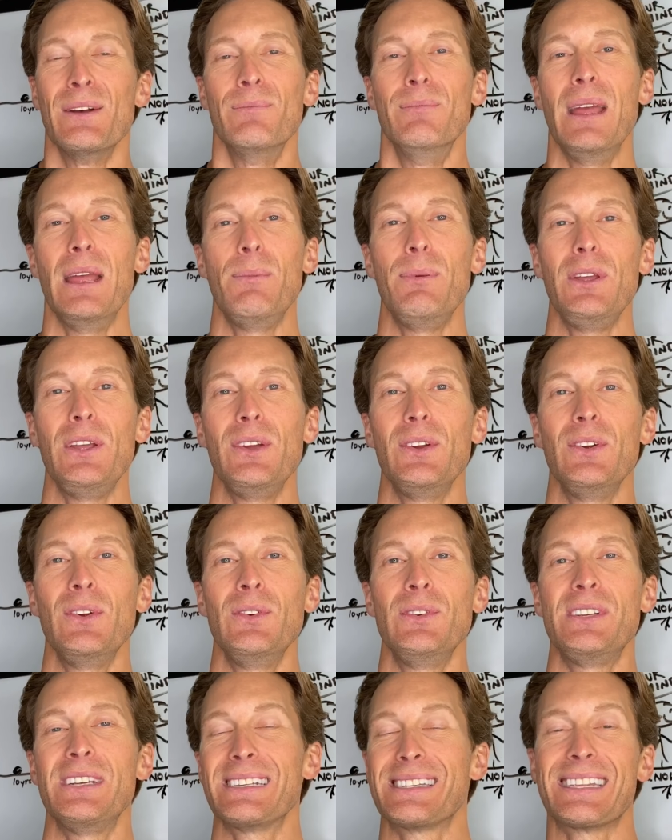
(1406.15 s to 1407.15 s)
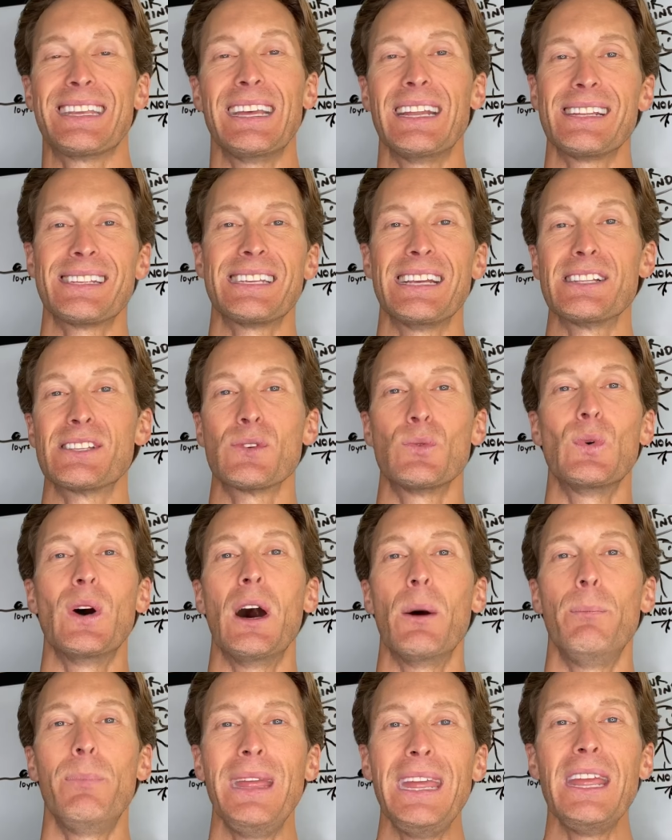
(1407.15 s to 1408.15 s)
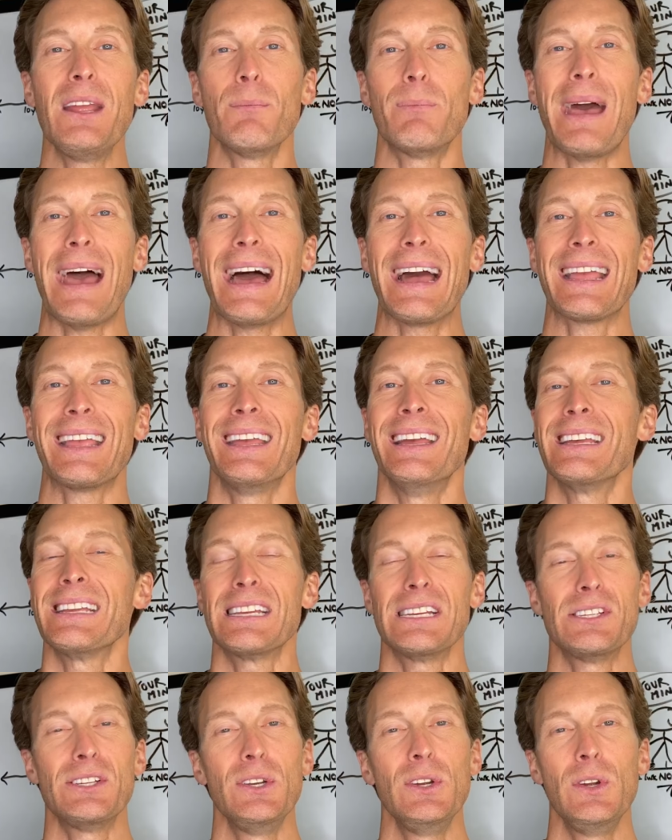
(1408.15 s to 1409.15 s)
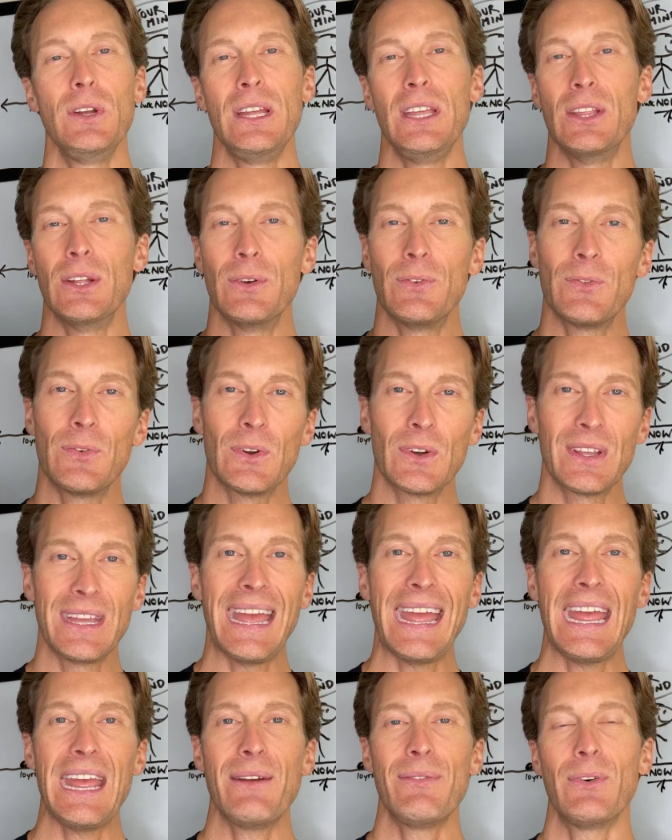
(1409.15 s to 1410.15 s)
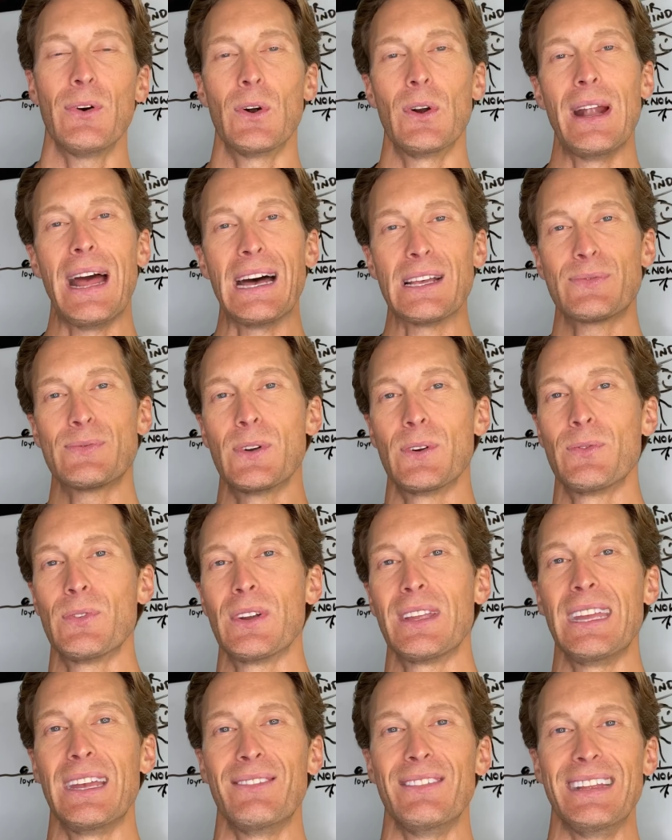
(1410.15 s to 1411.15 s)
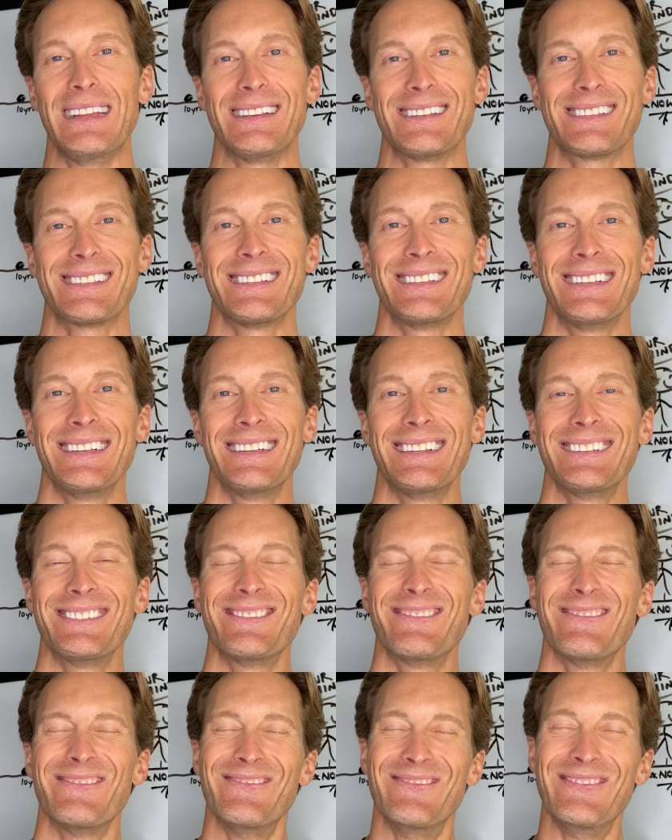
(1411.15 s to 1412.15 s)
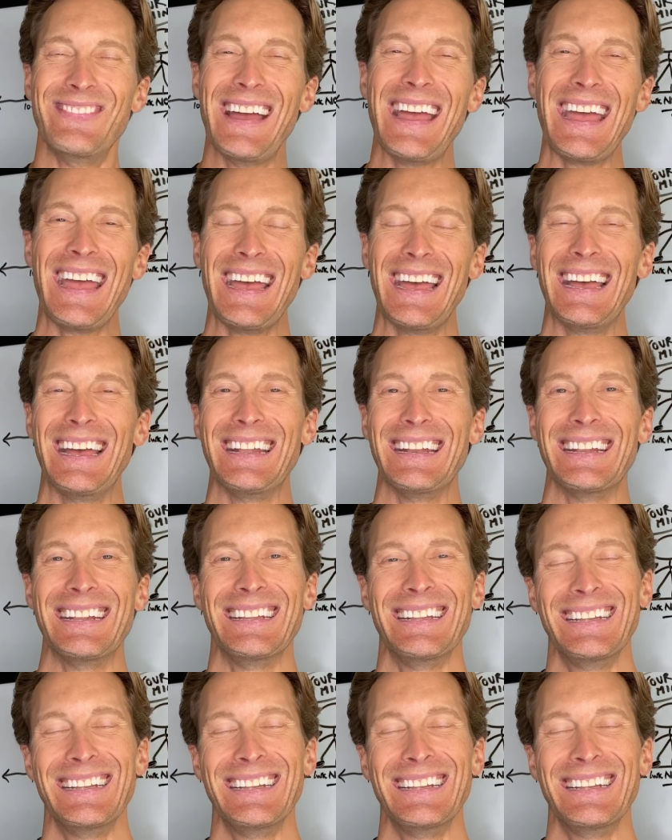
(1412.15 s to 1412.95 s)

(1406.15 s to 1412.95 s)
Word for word: Maybe you just get a sense of well-being back because you either forgave or asked for forgiveness. Man,